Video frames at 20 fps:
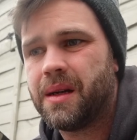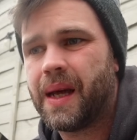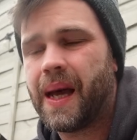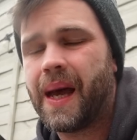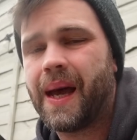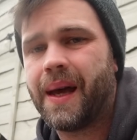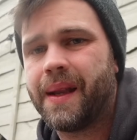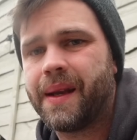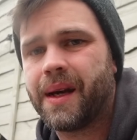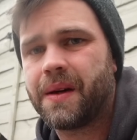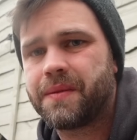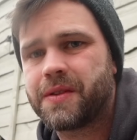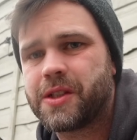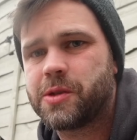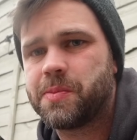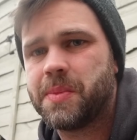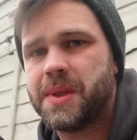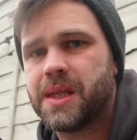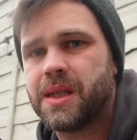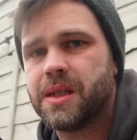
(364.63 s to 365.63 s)
and after
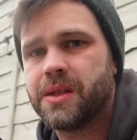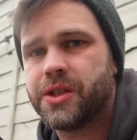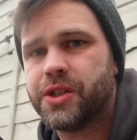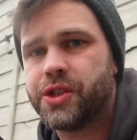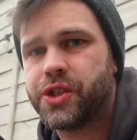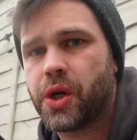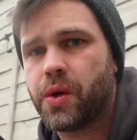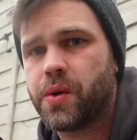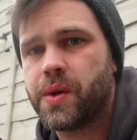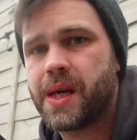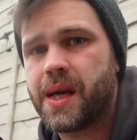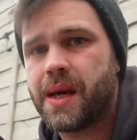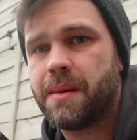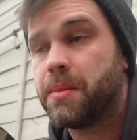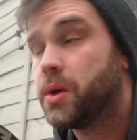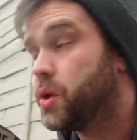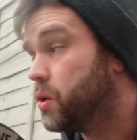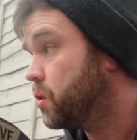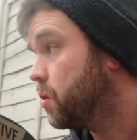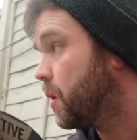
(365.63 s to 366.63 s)
speaking to Joe
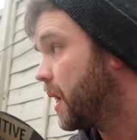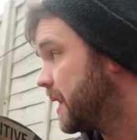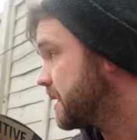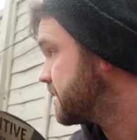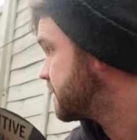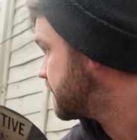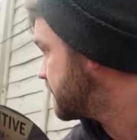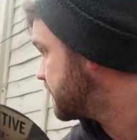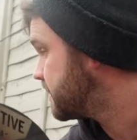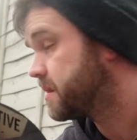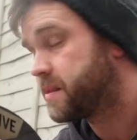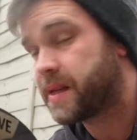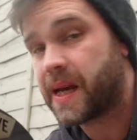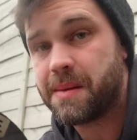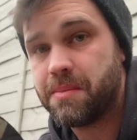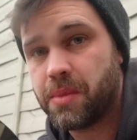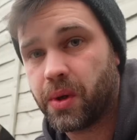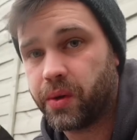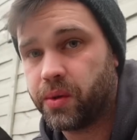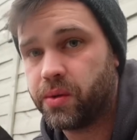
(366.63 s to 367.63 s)
Yim, who has the
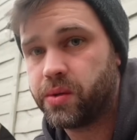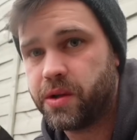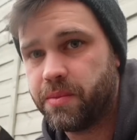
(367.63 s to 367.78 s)
same model,